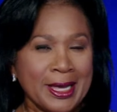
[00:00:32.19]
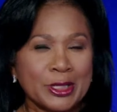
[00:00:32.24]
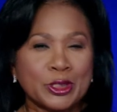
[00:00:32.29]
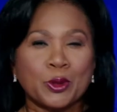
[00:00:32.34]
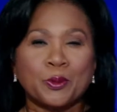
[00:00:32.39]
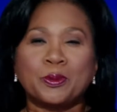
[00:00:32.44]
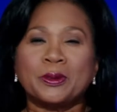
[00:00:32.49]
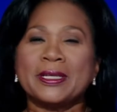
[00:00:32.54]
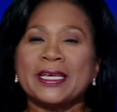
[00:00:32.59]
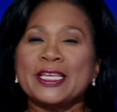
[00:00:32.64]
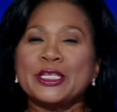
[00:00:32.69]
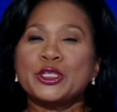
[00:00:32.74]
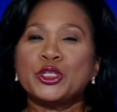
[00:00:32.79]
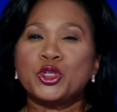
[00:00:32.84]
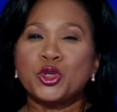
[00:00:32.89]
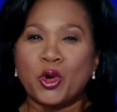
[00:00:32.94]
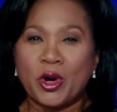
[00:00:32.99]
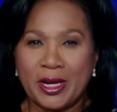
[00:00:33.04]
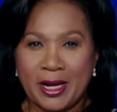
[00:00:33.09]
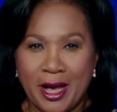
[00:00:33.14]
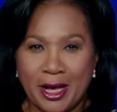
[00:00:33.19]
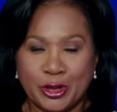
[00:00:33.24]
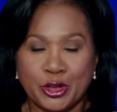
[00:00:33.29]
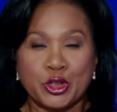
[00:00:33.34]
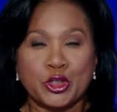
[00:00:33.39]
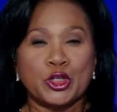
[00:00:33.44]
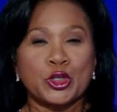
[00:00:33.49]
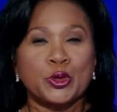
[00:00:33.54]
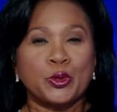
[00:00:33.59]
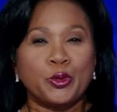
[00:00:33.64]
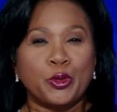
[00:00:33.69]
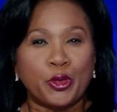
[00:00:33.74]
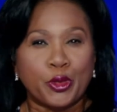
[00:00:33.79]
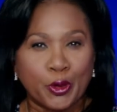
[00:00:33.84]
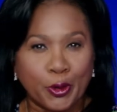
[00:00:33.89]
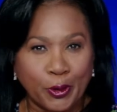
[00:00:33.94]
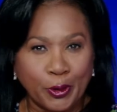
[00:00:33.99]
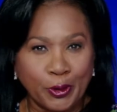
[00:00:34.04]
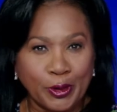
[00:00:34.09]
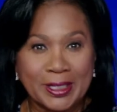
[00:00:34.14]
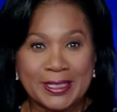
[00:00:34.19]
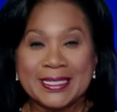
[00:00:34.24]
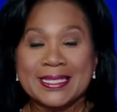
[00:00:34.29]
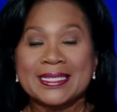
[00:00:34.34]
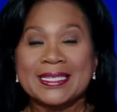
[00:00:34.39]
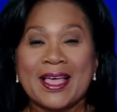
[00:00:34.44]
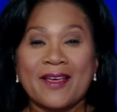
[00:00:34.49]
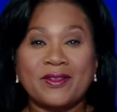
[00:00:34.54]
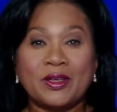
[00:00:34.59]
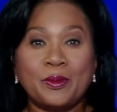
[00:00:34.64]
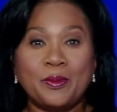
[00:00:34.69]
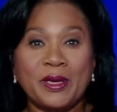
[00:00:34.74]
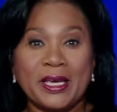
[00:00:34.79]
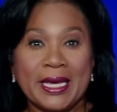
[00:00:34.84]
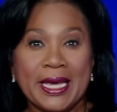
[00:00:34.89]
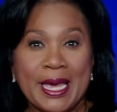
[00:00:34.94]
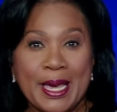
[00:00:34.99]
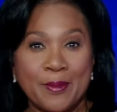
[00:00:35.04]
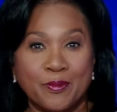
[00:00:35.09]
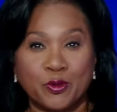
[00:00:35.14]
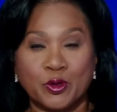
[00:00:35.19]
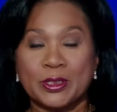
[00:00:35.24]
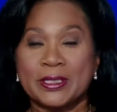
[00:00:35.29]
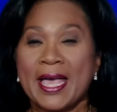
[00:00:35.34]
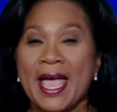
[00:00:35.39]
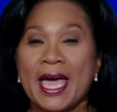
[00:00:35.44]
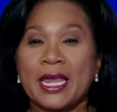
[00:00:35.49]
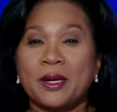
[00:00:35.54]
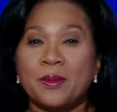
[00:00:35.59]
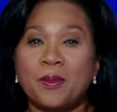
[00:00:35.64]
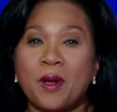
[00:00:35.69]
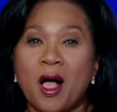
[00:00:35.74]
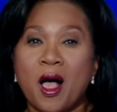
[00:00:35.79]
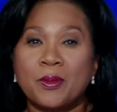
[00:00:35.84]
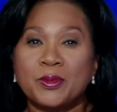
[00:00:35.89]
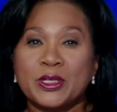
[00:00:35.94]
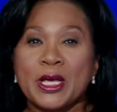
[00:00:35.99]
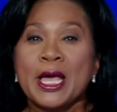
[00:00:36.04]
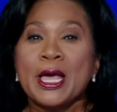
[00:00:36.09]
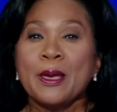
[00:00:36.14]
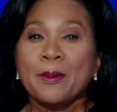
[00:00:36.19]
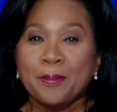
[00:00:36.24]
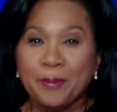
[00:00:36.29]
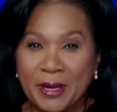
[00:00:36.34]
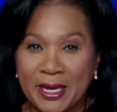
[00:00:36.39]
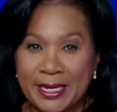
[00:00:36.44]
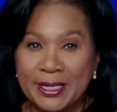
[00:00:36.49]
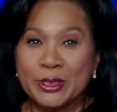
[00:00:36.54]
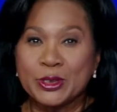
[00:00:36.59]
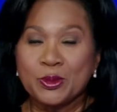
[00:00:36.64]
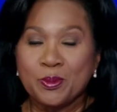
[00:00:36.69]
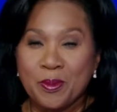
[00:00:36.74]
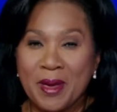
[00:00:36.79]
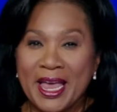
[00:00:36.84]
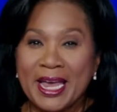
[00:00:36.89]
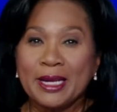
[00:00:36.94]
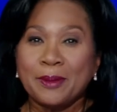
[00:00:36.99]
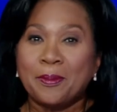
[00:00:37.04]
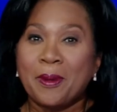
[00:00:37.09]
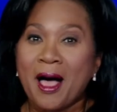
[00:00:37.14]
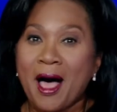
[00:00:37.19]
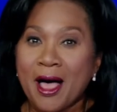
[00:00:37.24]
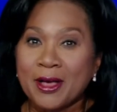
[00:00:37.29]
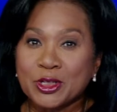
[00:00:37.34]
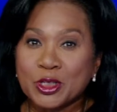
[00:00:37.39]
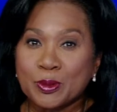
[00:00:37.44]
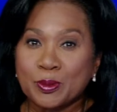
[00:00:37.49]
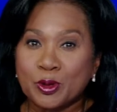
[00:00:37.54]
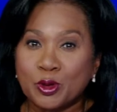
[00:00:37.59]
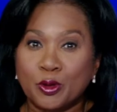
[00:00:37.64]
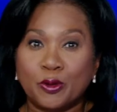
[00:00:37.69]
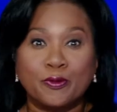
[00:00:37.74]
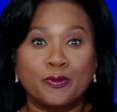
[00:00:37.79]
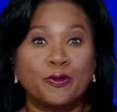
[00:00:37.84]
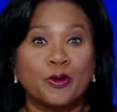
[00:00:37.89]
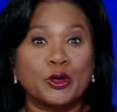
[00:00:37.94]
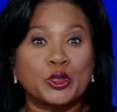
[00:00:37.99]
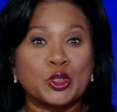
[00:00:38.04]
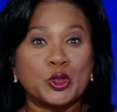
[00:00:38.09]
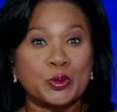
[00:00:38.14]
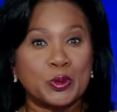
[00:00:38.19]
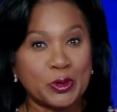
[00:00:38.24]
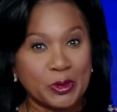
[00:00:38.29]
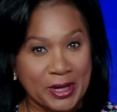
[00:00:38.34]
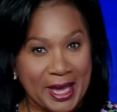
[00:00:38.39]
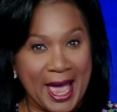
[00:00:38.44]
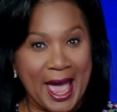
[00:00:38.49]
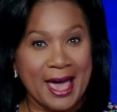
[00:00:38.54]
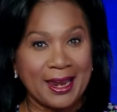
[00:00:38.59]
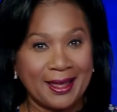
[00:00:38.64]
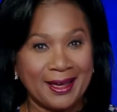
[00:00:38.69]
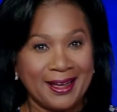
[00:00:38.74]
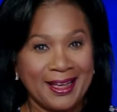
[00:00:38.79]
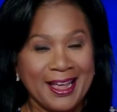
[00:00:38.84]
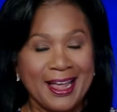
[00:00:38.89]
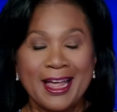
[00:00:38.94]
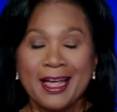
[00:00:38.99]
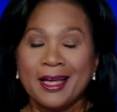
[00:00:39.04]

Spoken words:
So please join us June 3rd at 7 p.m. for Tannenbaum's Peace Made Possible virtual gala.